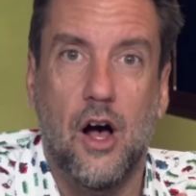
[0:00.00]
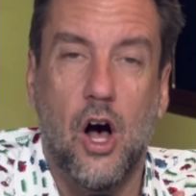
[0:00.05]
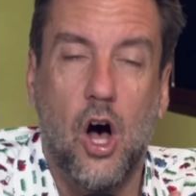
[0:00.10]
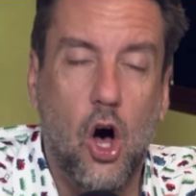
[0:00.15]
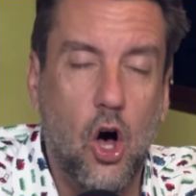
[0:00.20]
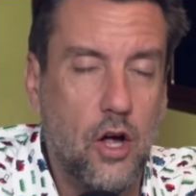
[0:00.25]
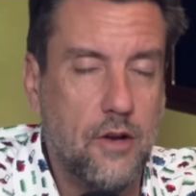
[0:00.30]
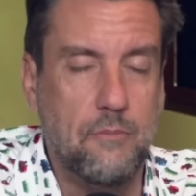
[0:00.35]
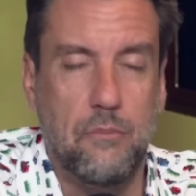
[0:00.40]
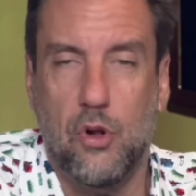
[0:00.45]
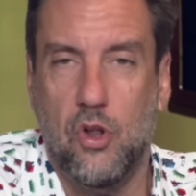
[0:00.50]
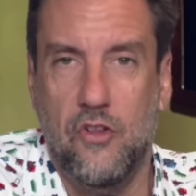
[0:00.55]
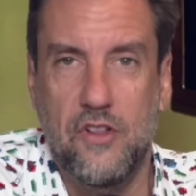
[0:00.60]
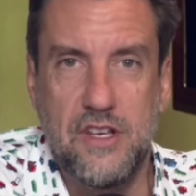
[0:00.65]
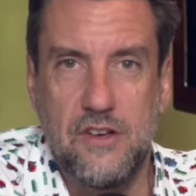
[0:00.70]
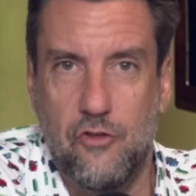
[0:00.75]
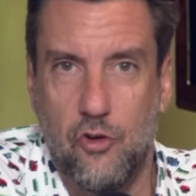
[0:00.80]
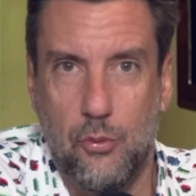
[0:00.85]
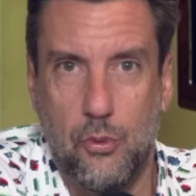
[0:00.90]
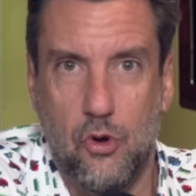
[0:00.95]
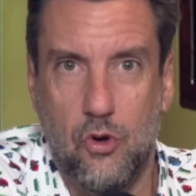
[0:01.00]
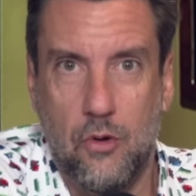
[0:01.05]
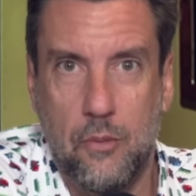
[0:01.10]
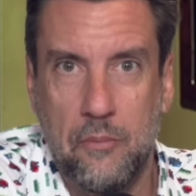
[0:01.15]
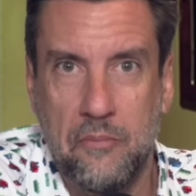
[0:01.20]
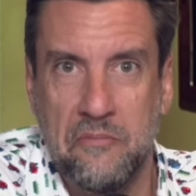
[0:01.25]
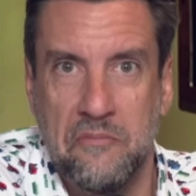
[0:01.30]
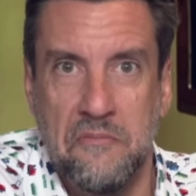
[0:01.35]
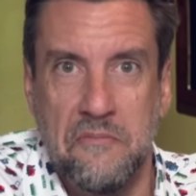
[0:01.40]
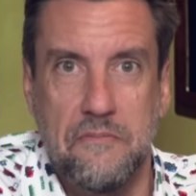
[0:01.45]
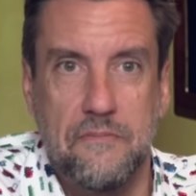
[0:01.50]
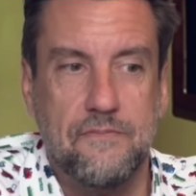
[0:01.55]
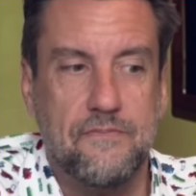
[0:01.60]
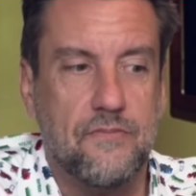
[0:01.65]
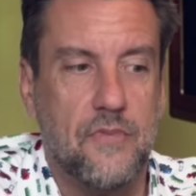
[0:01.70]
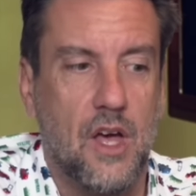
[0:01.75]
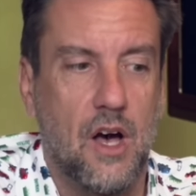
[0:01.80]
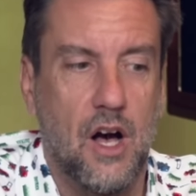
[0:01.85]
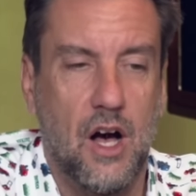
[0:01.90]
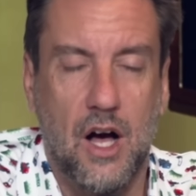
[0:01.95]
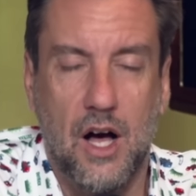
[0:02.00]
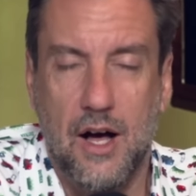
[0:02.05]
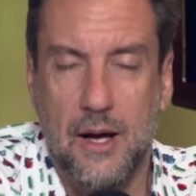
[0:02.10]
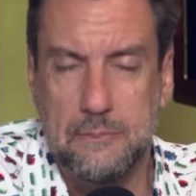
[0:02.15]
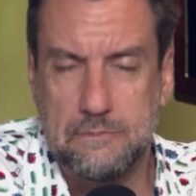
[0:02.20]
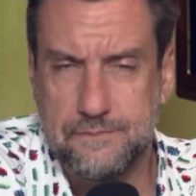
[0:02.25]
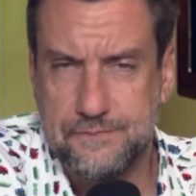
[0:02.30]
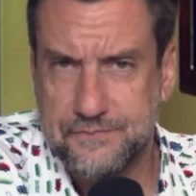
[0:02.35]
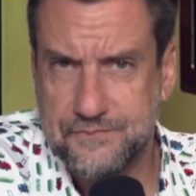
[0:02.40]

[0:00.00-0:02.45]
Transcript: Unbelievable. Uh,